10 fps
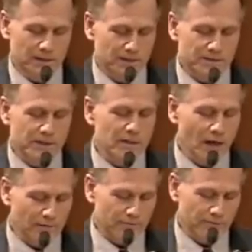It is
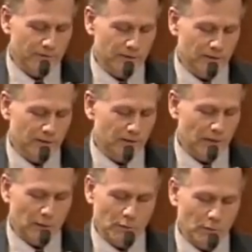enough.
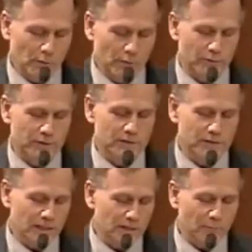Now, O Lord,
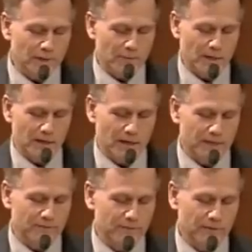take away my
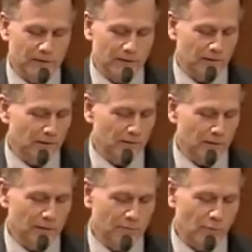life,
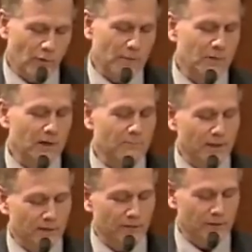for I'm not
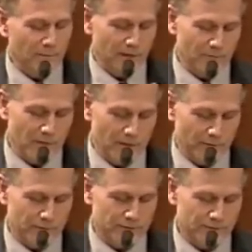better than my
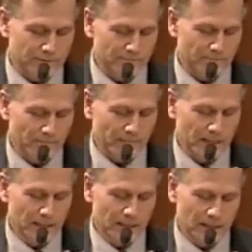fathers.
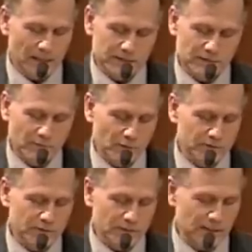As he
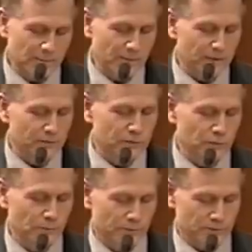falls asleep under a
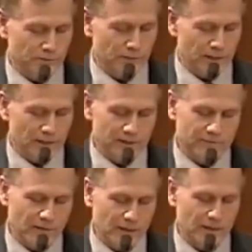juniper tree and is
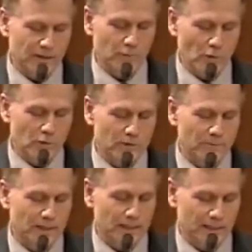finally awoken
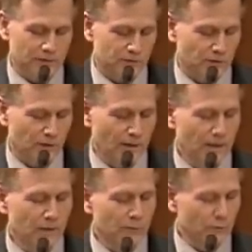by an angel
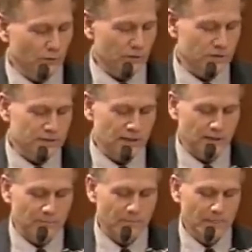who nourishes
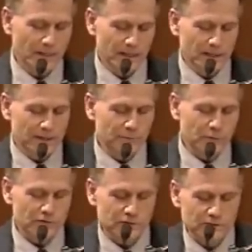him, he
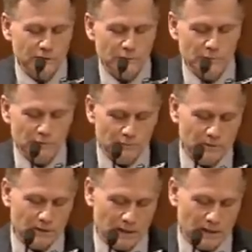wishes to commune with